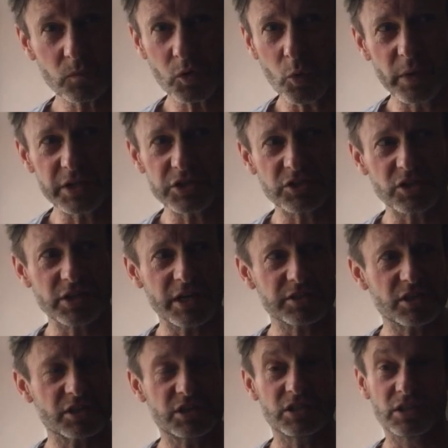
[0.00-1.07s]
which suggests
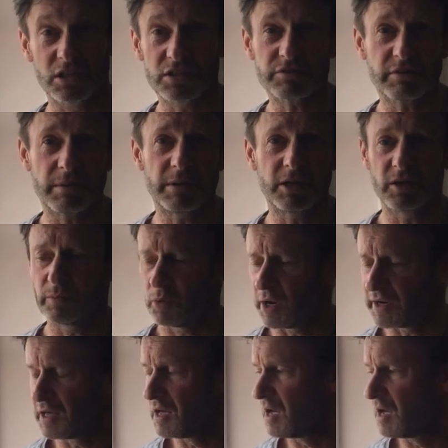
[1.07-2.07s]
this is an extremely good wine.